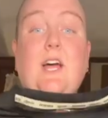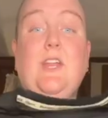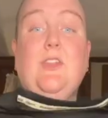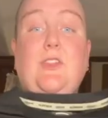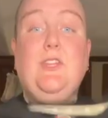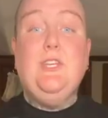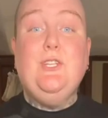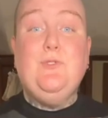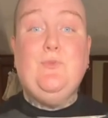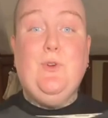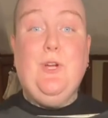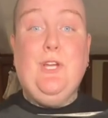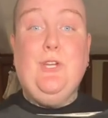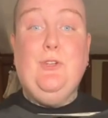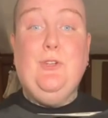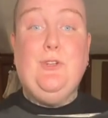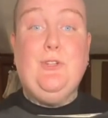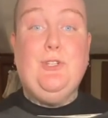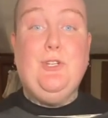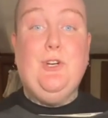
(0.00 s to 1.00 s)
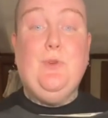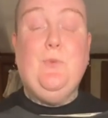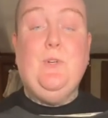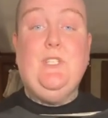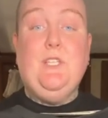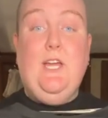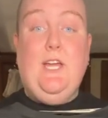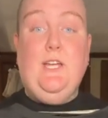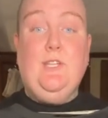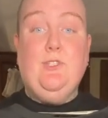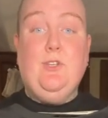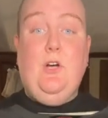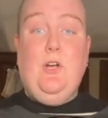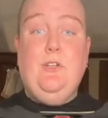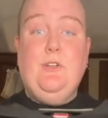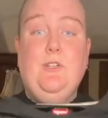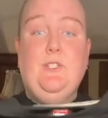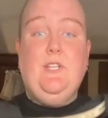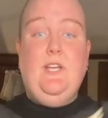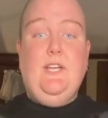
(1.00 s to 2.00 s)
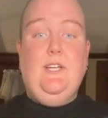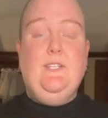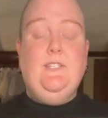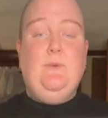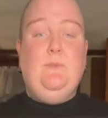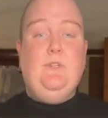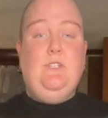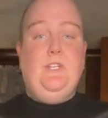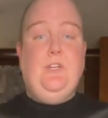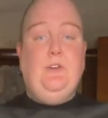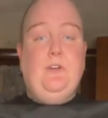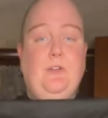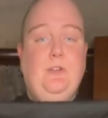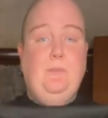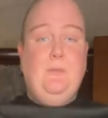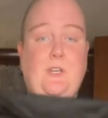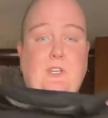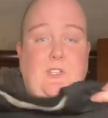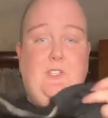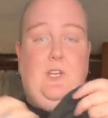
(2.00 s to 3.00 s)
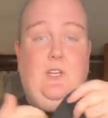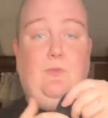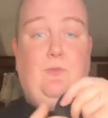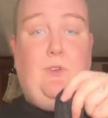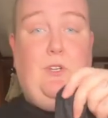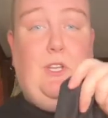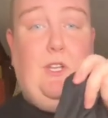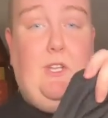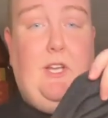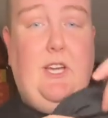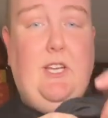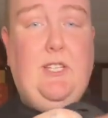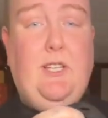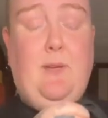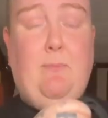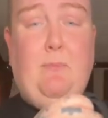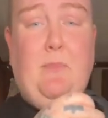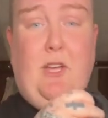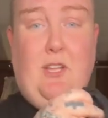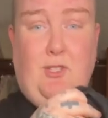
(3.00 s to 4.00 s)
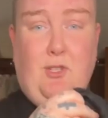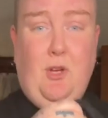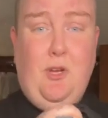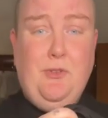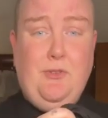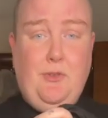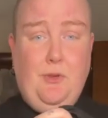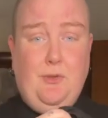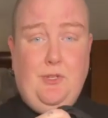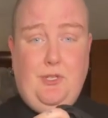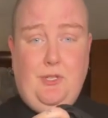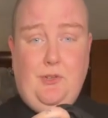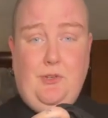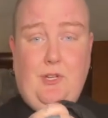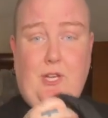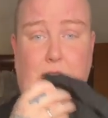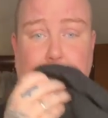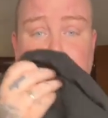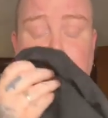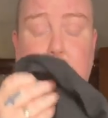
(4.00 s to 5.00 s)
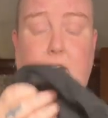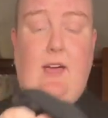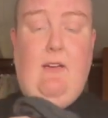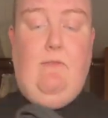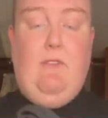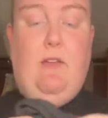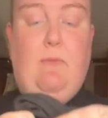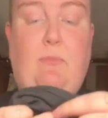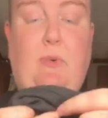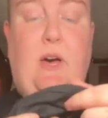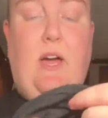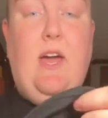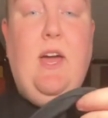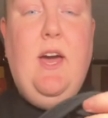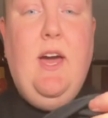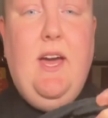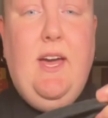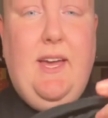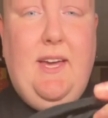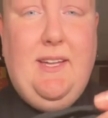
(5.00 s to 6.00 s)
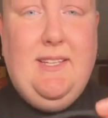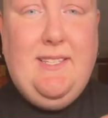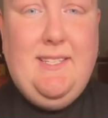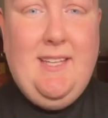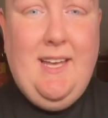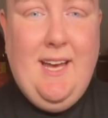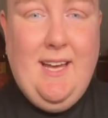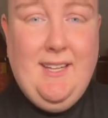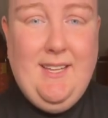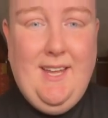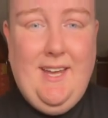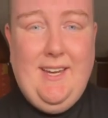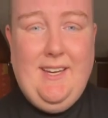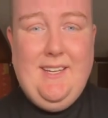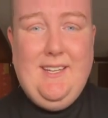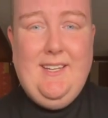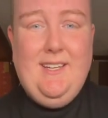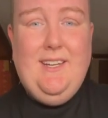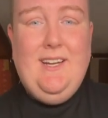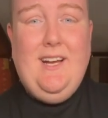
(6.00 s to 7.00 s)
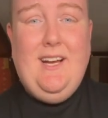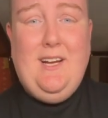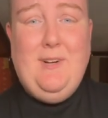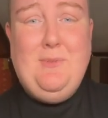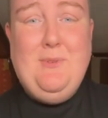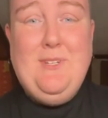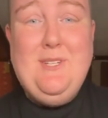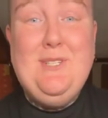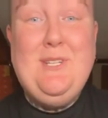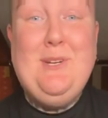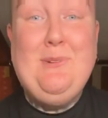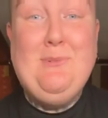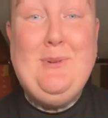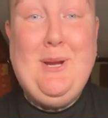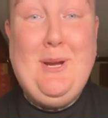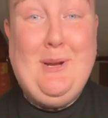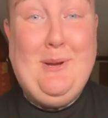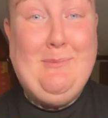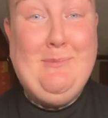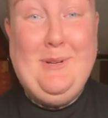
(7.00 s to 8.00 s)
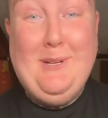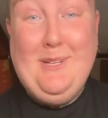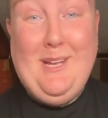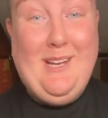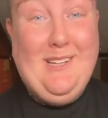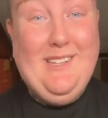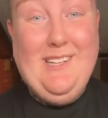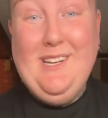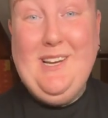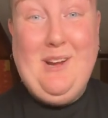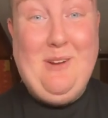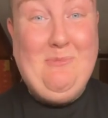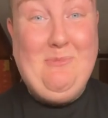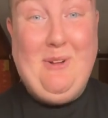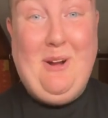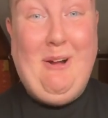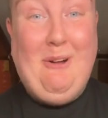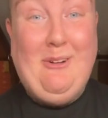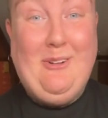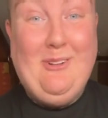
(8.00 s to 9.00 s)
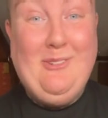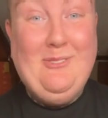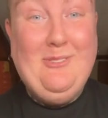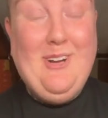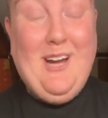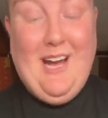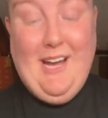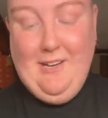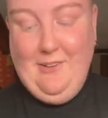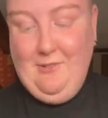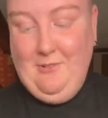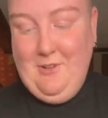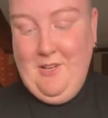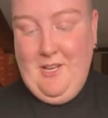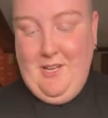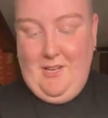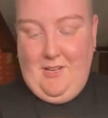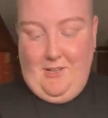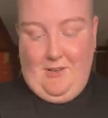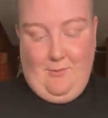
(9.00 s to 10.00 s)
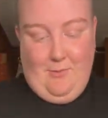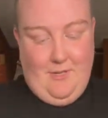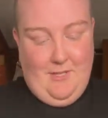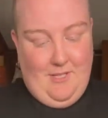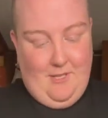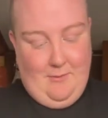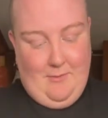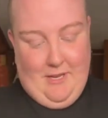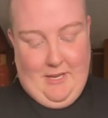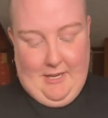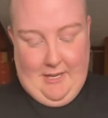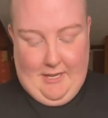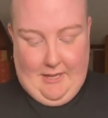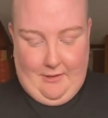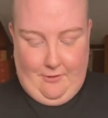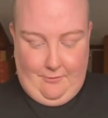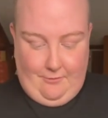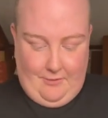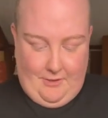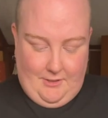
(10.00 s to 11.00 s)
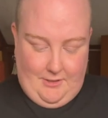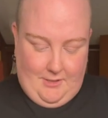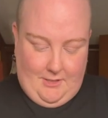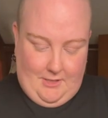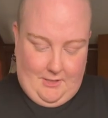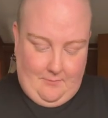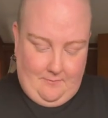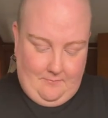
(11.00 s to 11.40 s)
This Wrangler shirt was $8. It is a material my son really likes, and it's also still kind of heavy, but it's that, like, I want to say rayon, but I think I'm wrong. What is it made out of? Let's see.